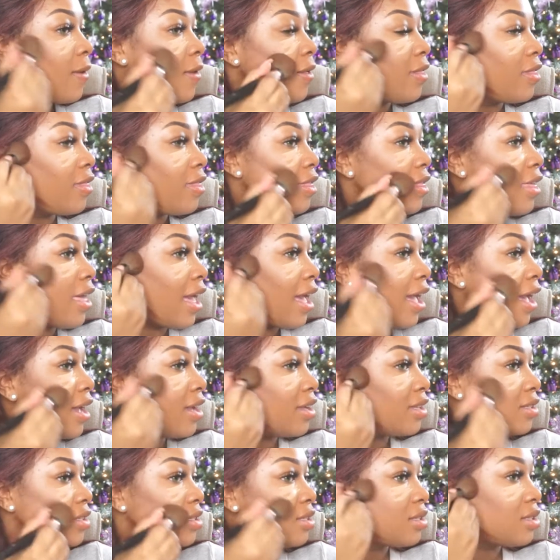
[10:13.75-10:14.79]

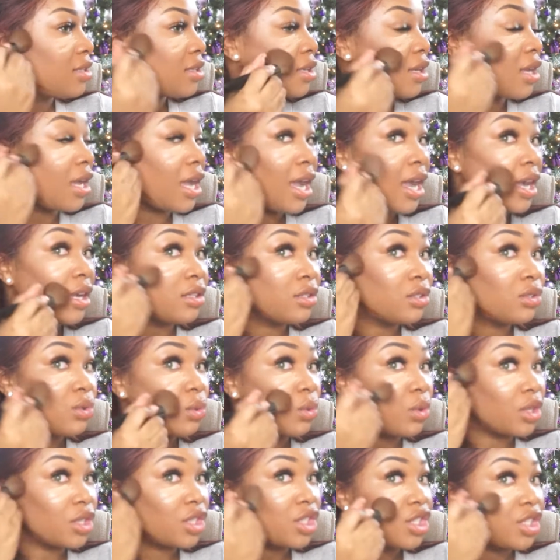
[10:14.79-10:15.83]
that
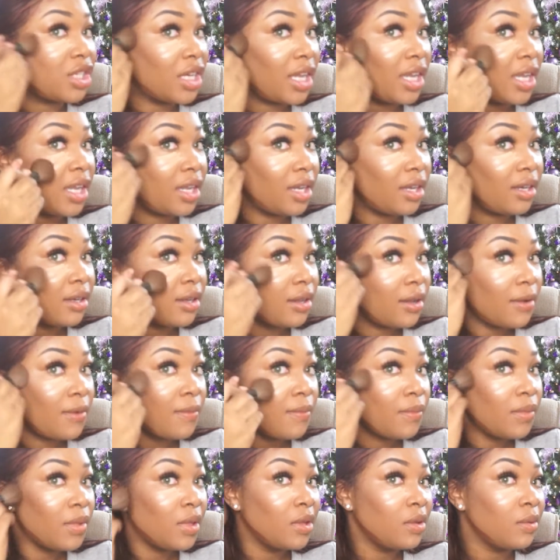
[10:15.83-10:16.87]
contour shade.
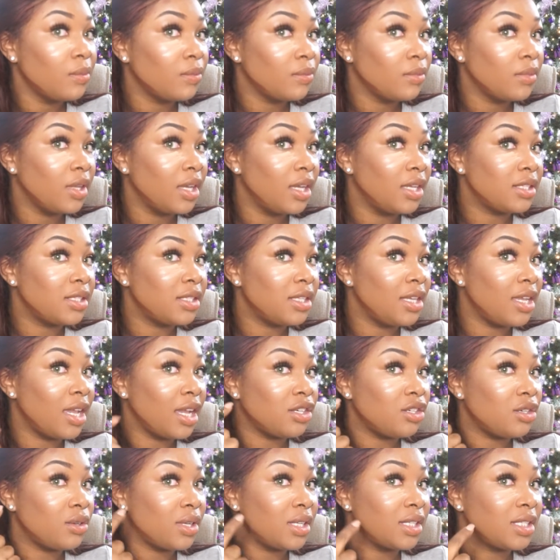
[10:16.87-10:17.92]
And see,
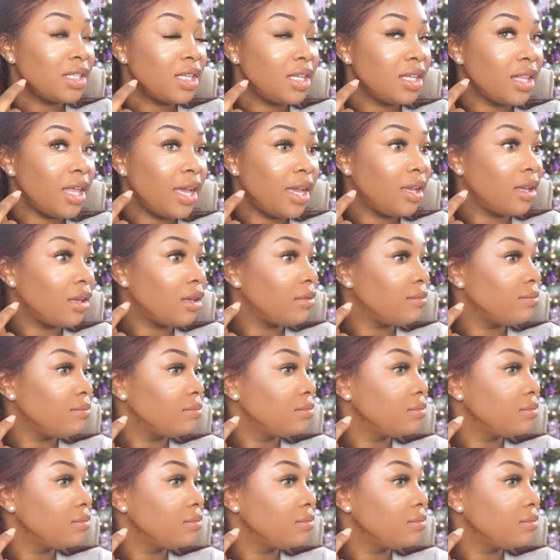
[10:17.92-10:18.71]
as you can see, like,